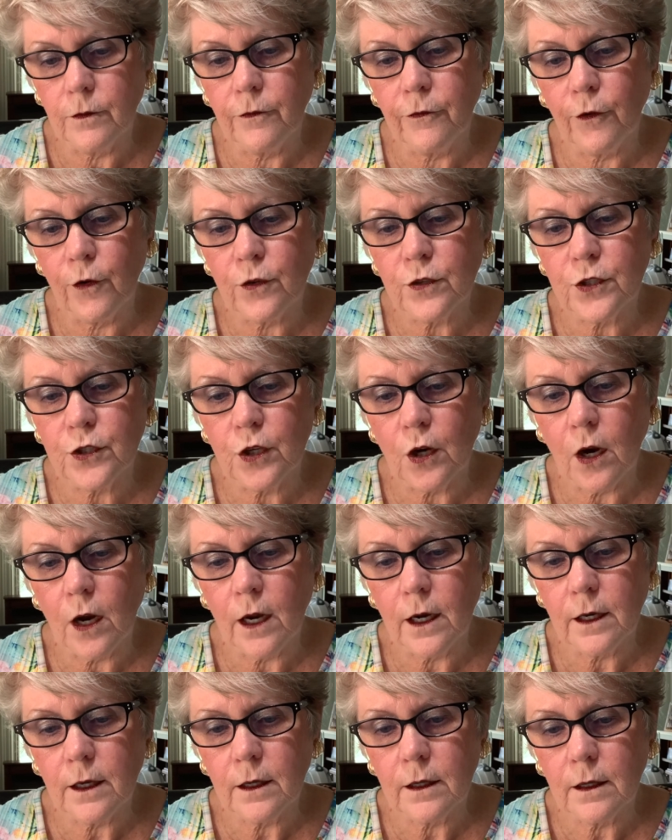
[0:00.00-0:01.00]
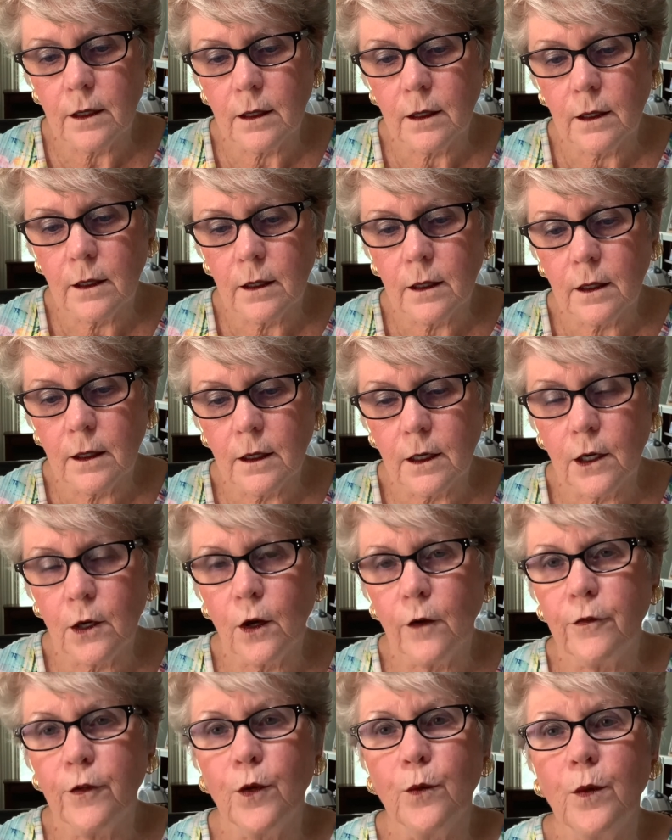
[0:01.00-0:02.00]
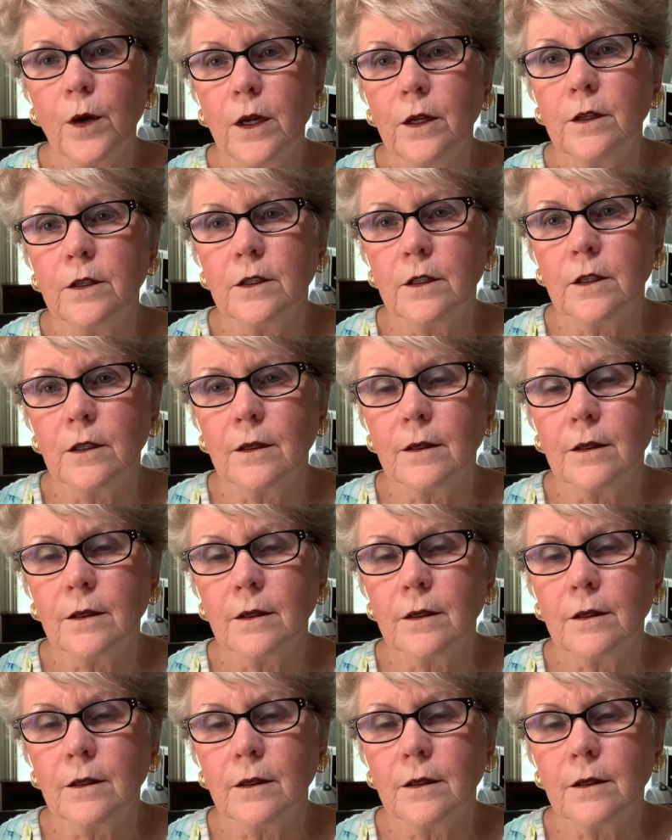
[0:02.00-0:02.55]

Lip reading: 1 John, you know, if you read